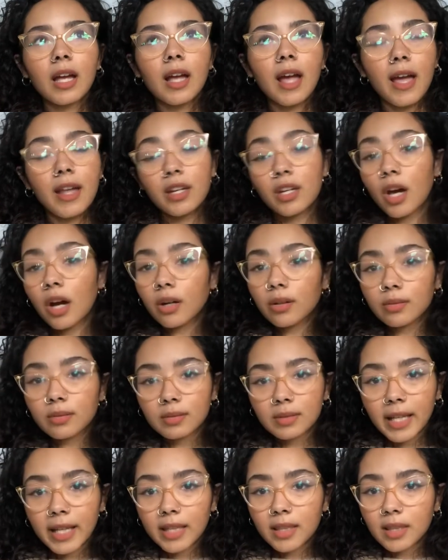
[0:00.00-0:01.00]
And no,
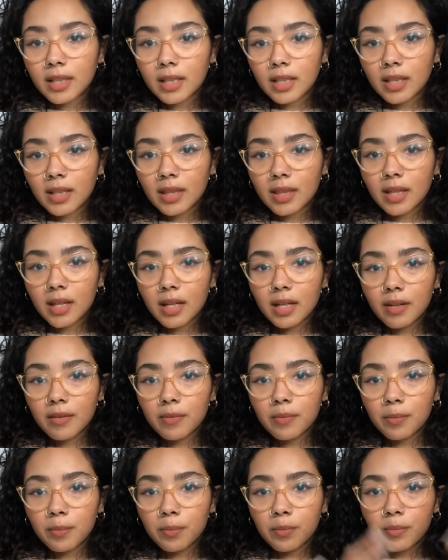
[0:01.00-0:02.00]
like, the
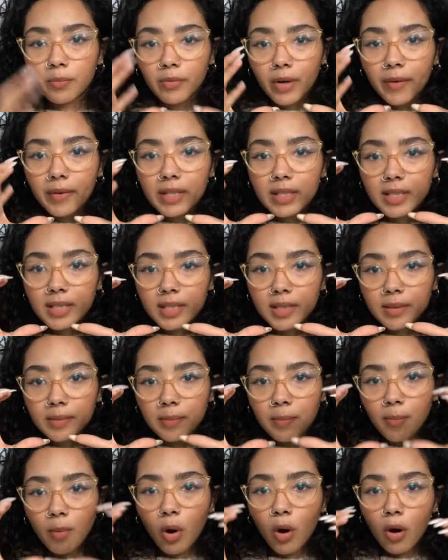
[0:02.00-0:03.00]
very
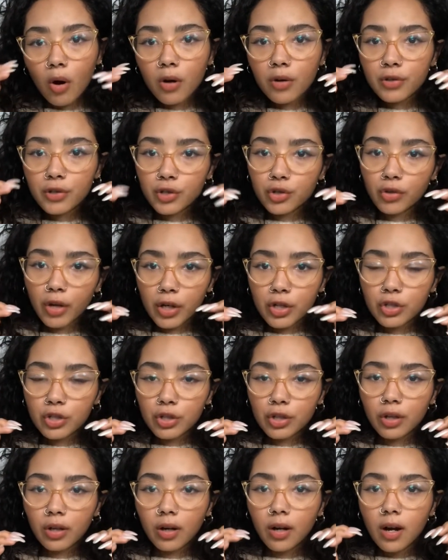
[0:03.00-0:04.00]
small
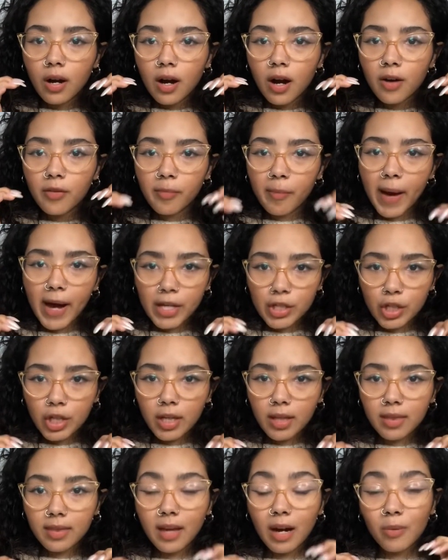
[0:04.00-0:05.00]
structure of magic
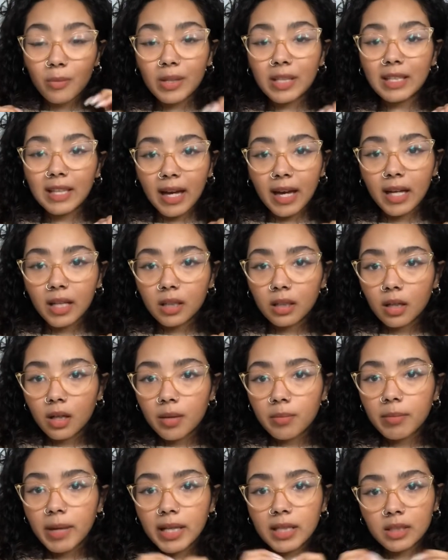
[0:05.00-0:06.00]
that we get
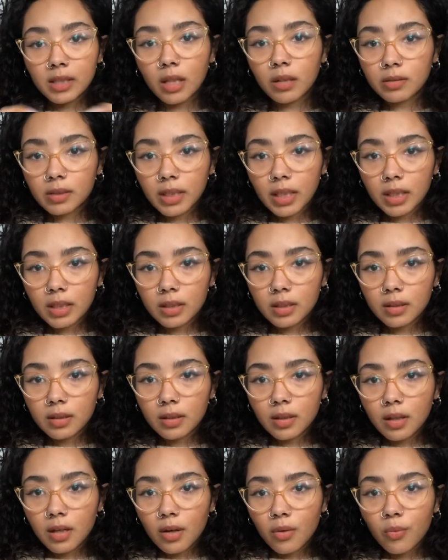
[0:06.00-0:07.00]
makes no sense.
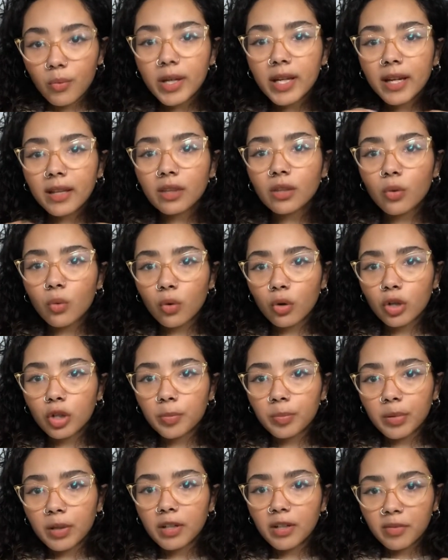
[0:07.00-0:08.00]
We get the word
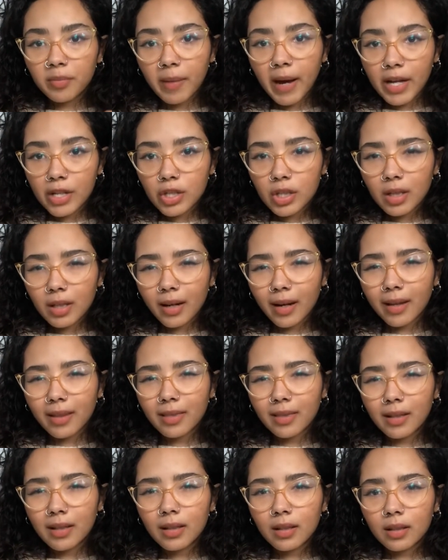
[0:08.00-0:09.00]
Book of Magic, I
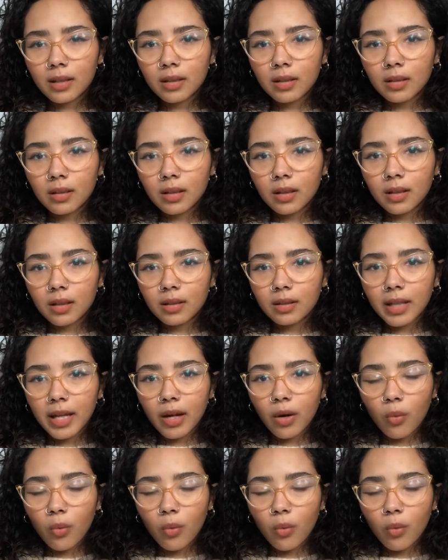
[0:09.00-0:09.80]
think, like,